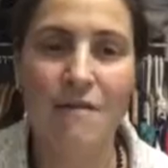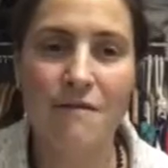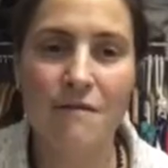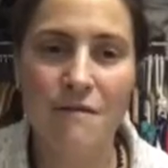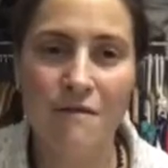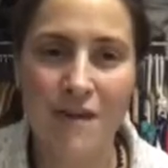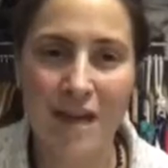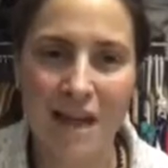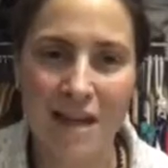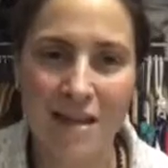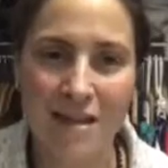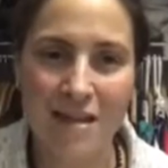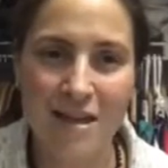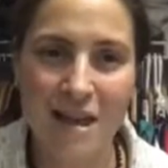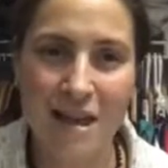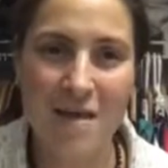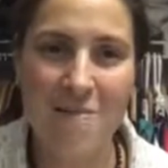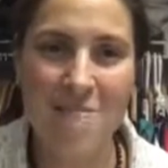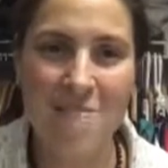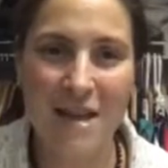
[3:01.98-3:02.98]
Faith
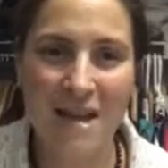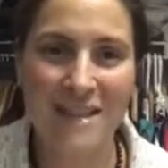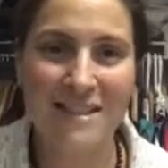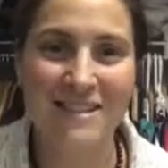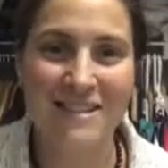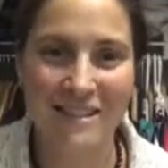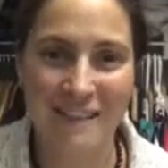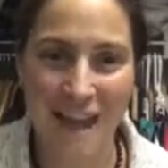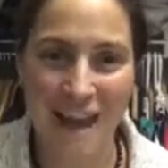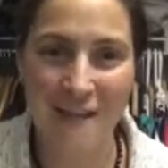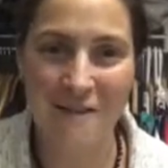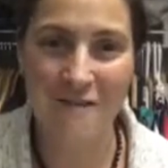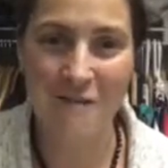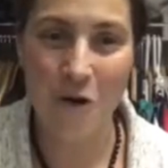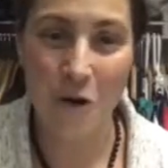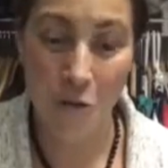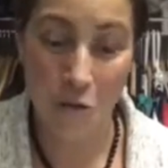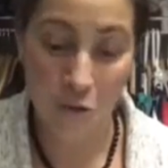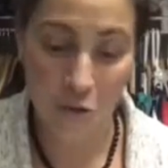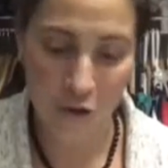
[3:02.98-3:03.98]
makes
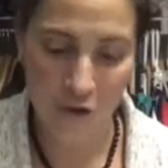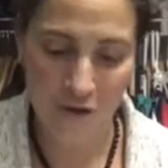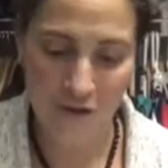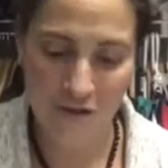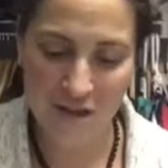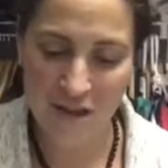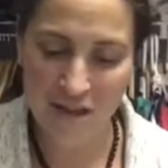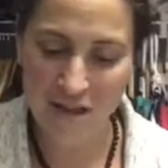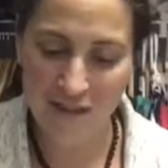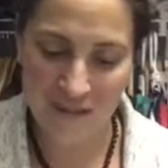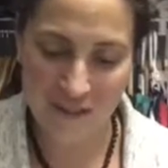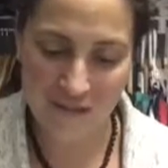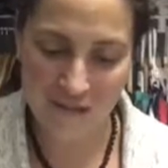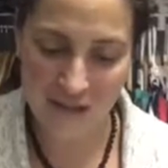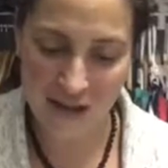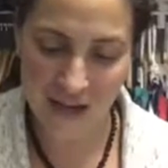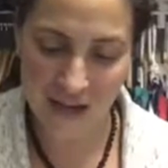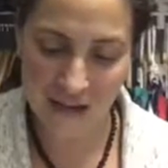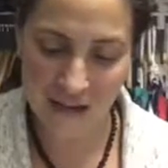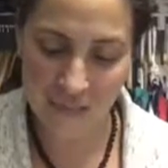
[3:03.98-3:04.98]
life worth
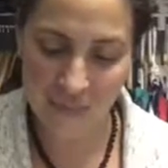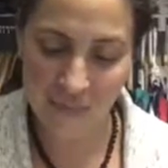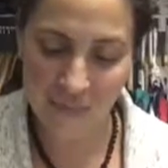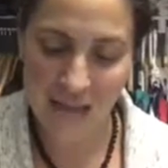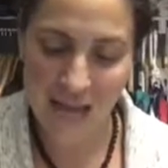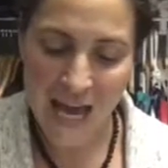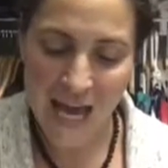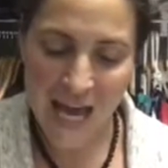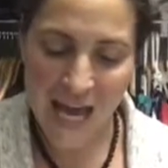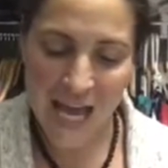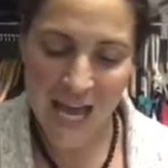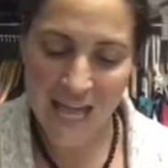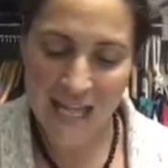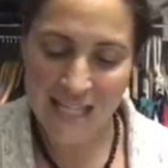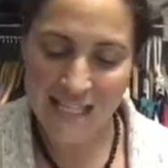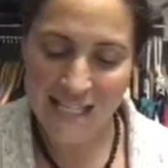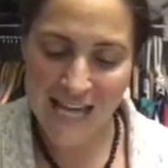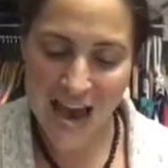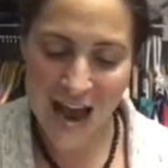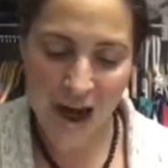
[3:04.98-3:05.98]
living.
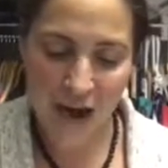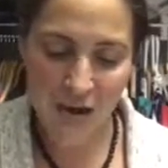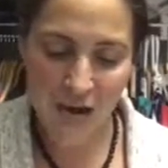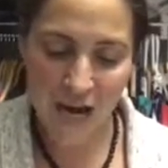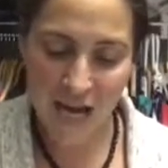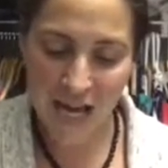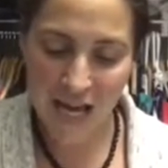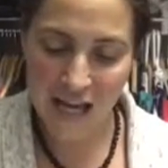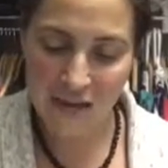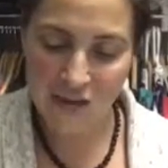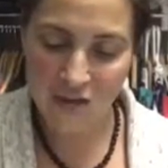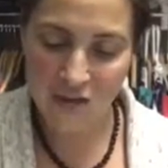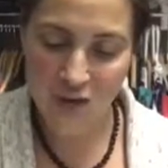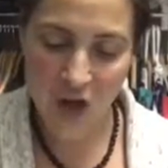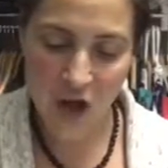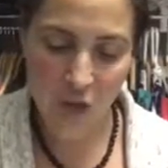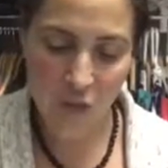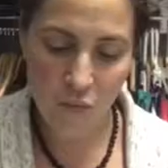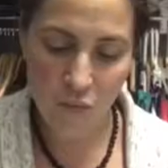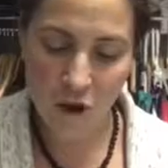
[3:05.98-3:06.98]
It's our
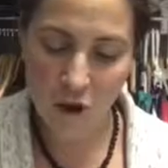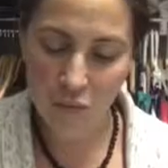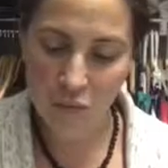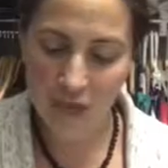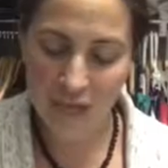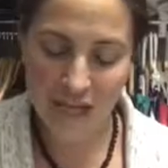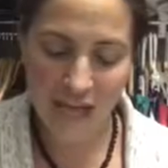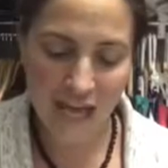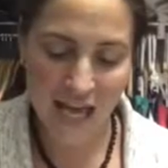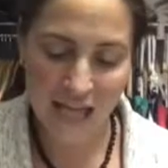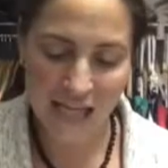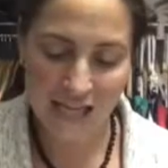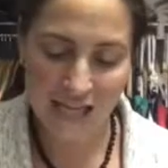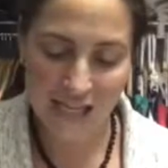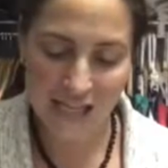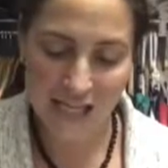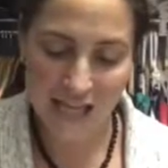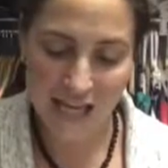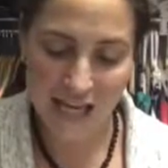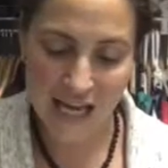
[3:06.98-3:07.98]
handle on what we can't
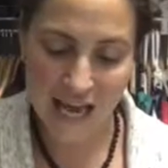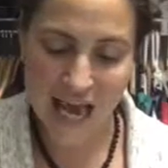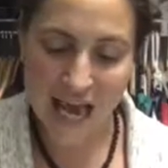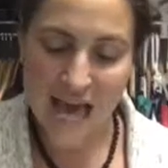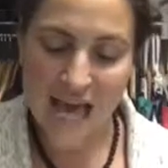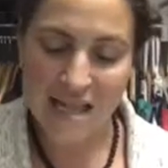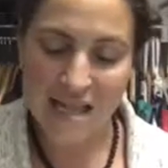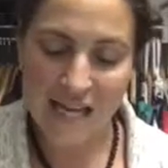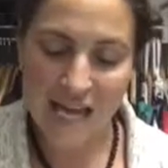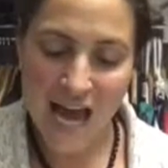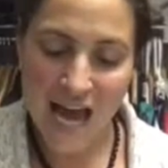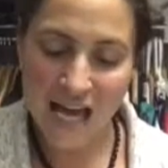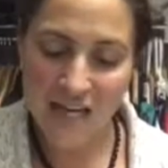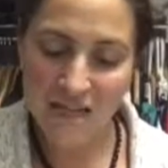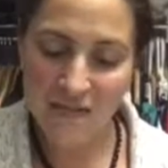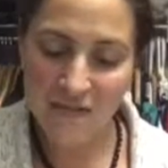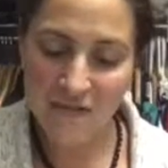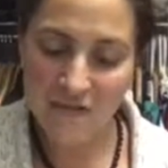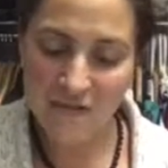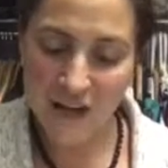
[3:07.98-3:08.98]
see. The
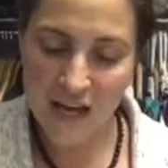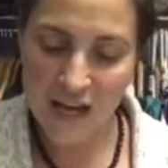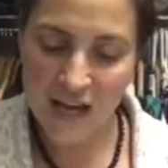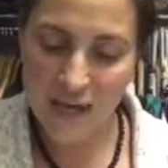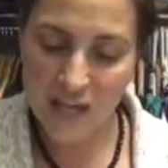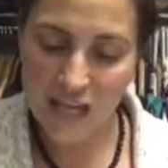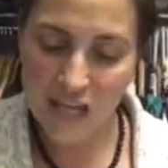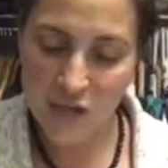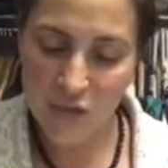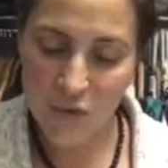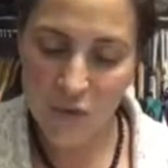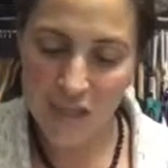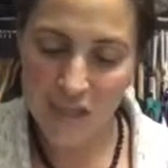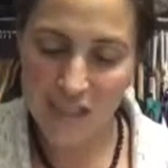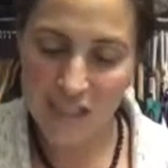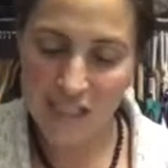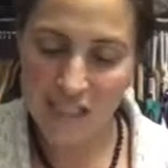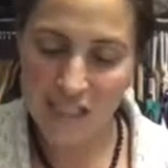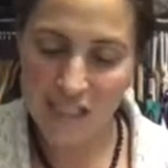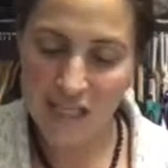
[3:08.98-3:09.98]
act of faith is
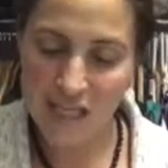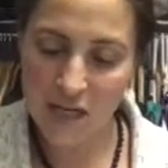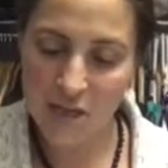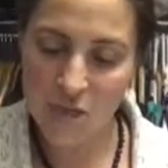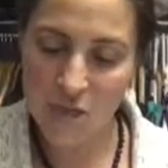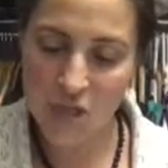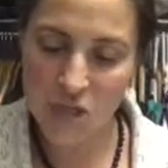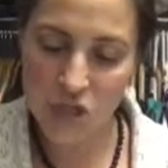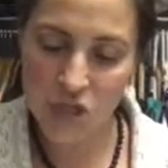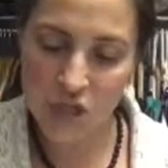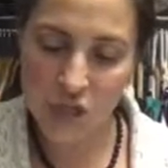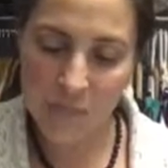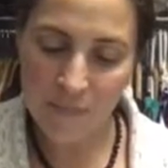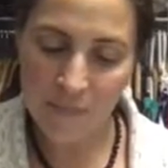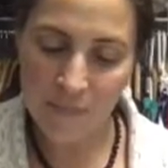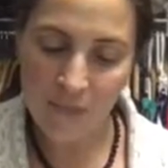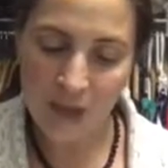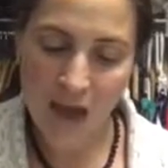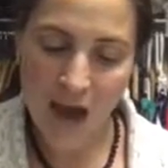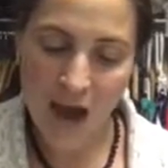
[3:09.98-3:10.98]
what distinguished
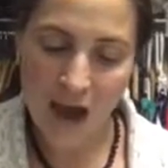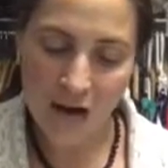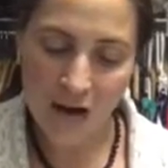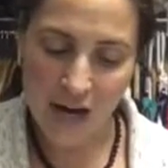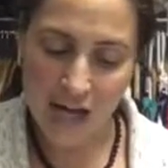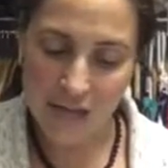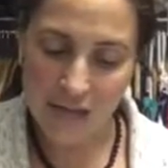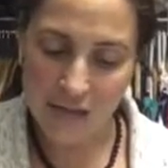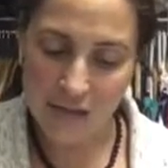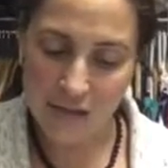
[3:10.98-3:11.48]
our